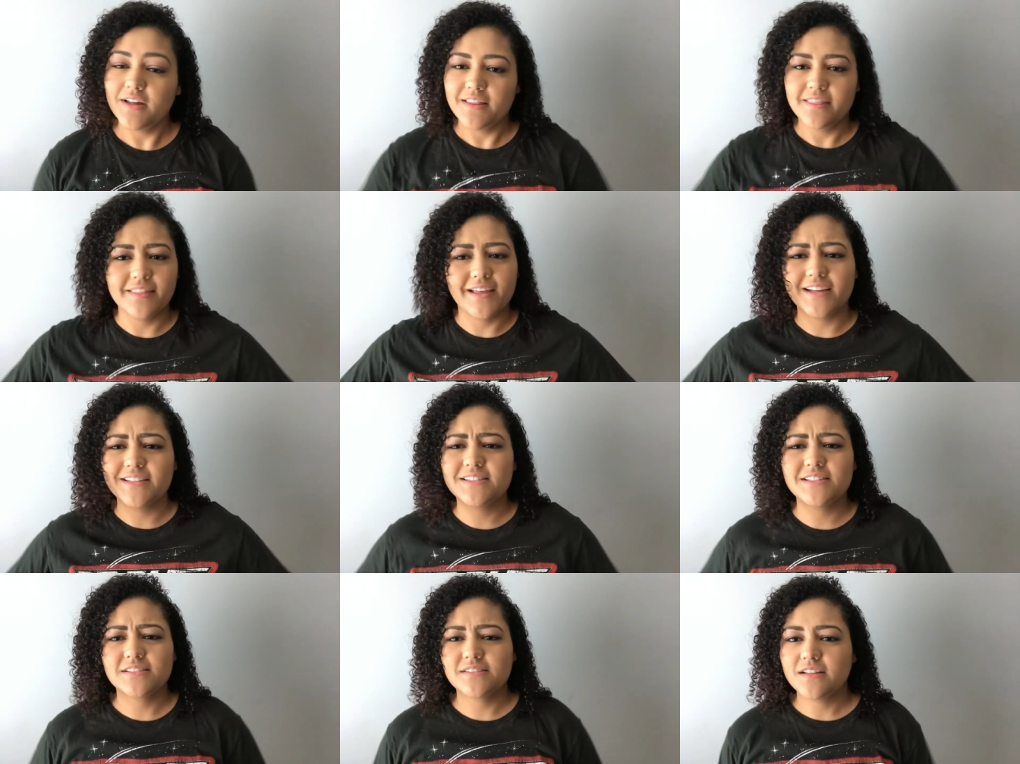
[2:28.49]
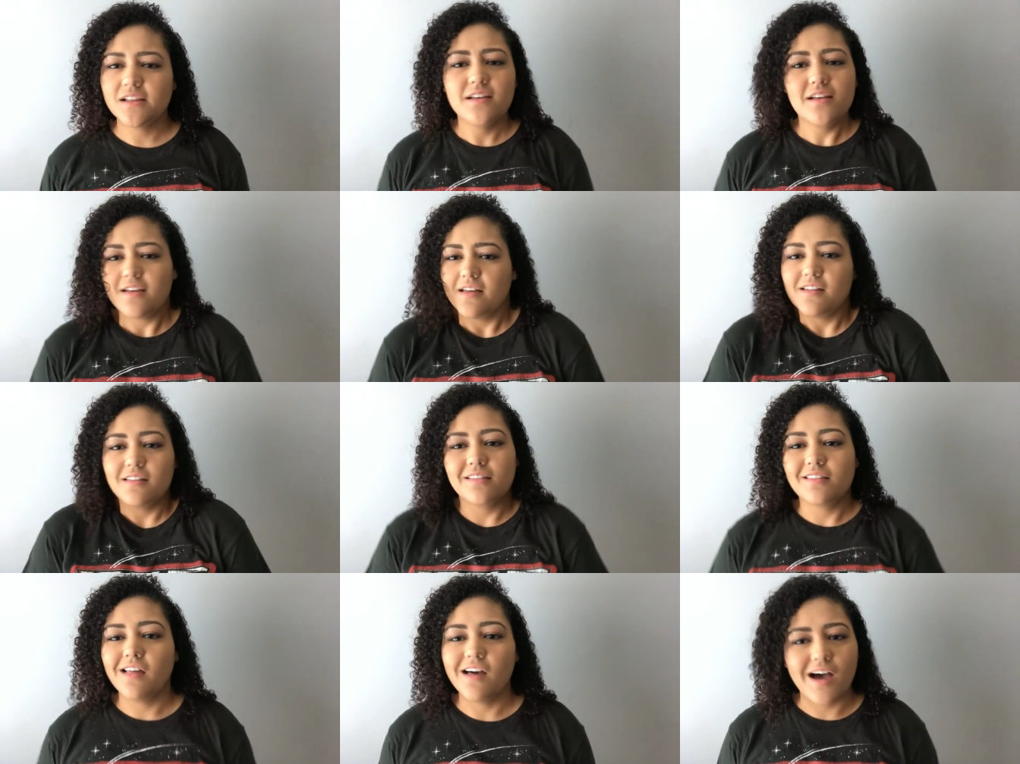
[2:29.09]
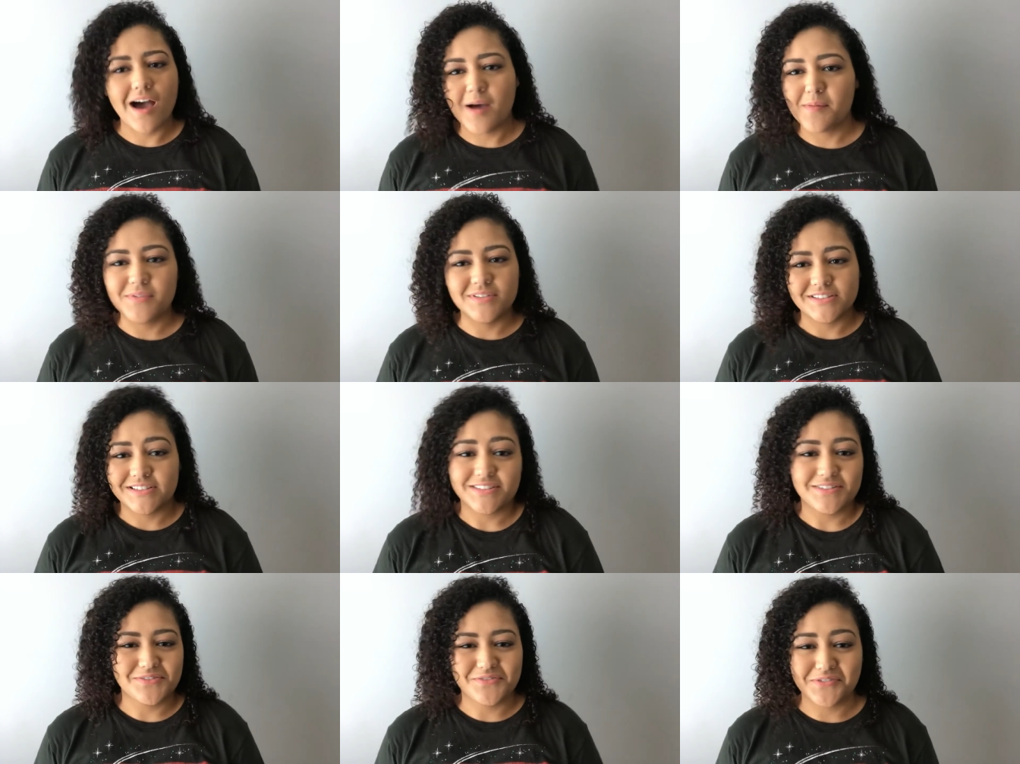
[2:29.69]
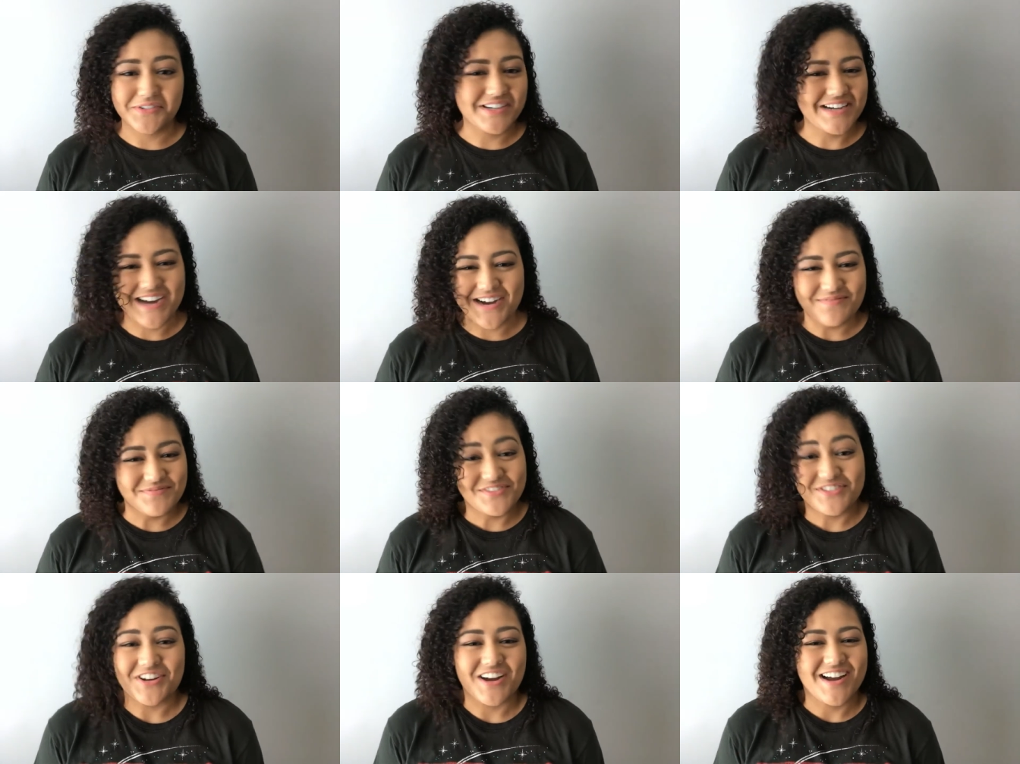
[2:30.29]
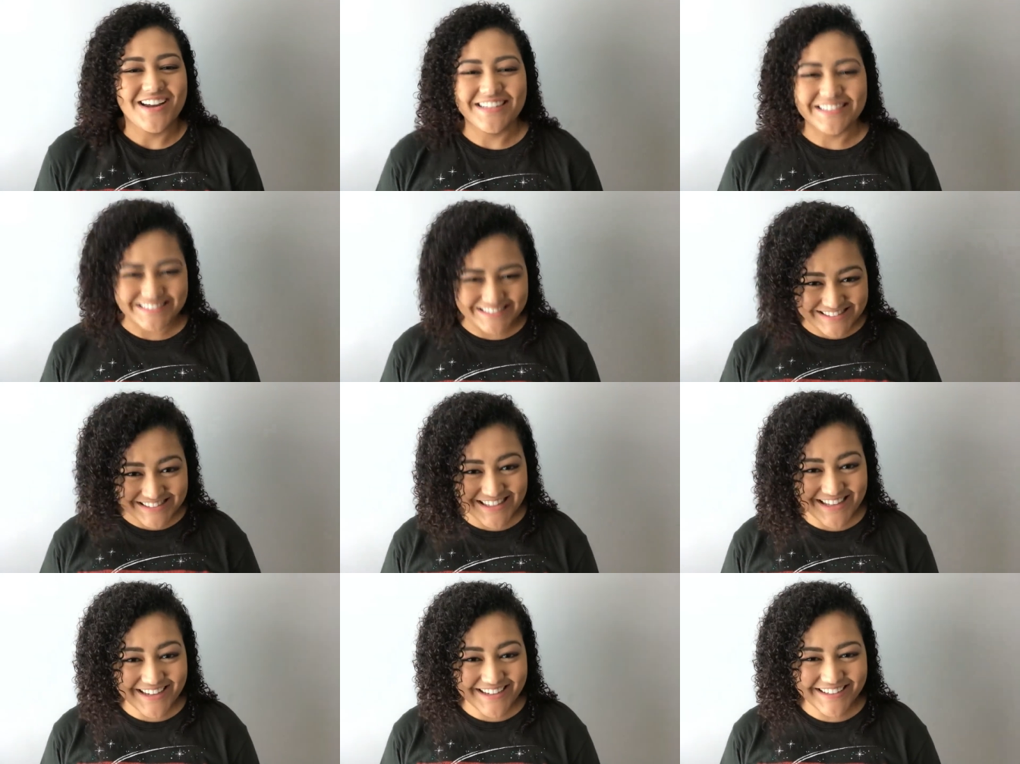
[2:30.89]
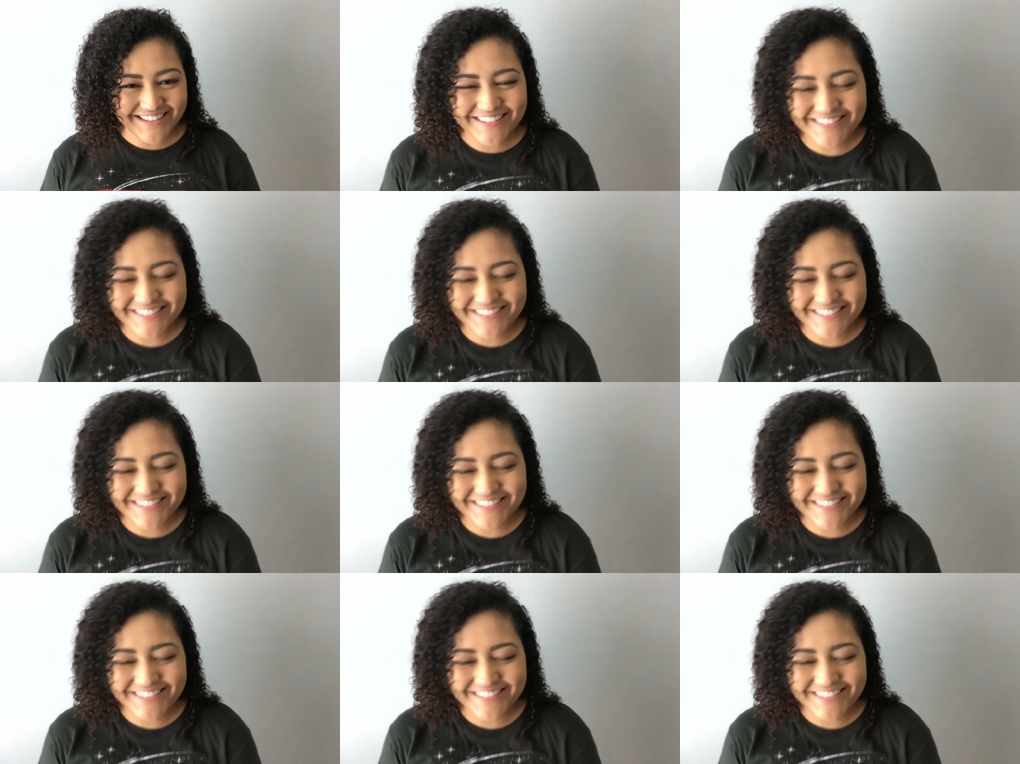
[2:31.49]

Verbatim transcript: That's the opposite of what I'm trying to say.